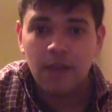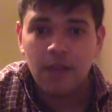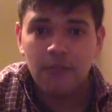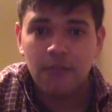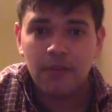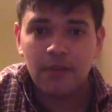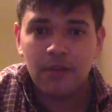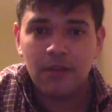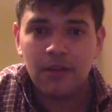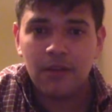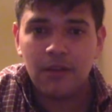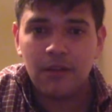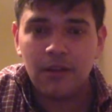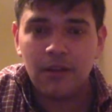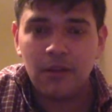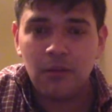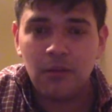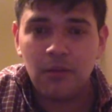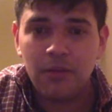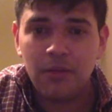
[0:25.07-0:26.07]
But
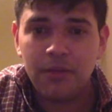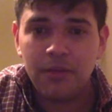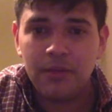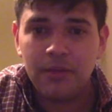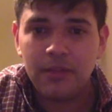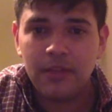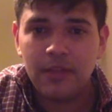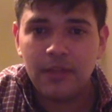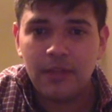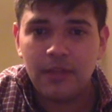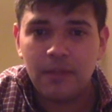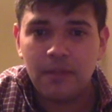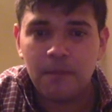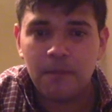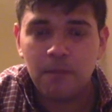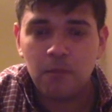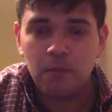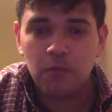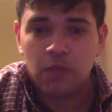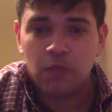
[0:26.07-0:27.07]
one thing that
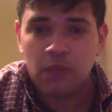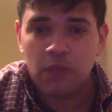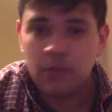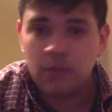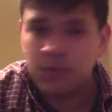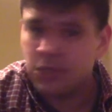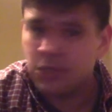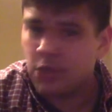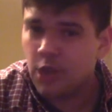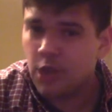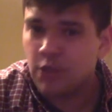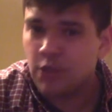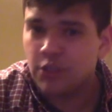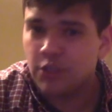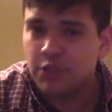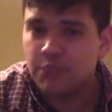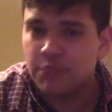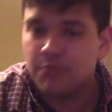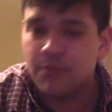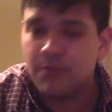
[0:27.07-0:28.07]
when I was in
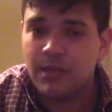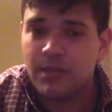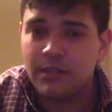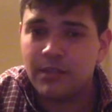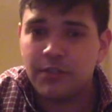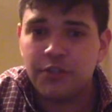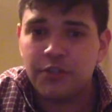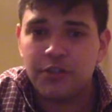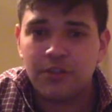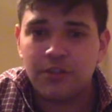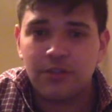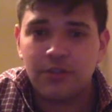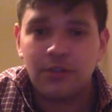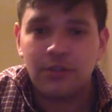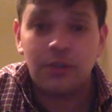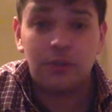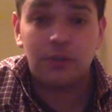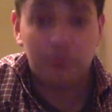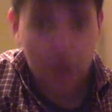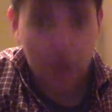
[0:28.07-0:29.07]
college, my teacher,
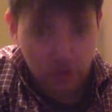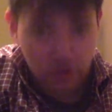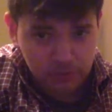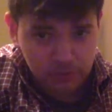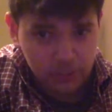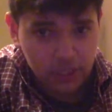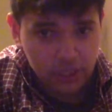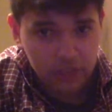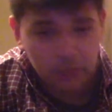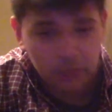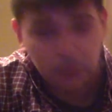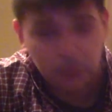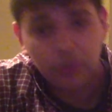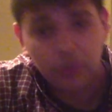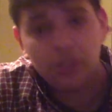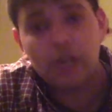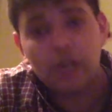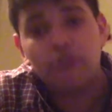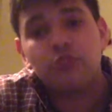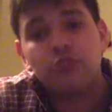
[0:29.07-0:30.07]
Dr. Miles McConnell,
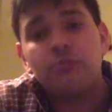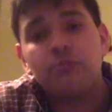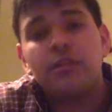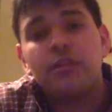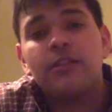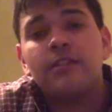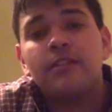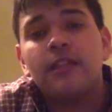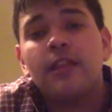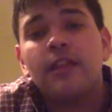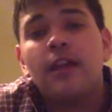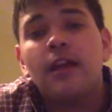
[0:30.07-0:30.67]
pointed out to me is that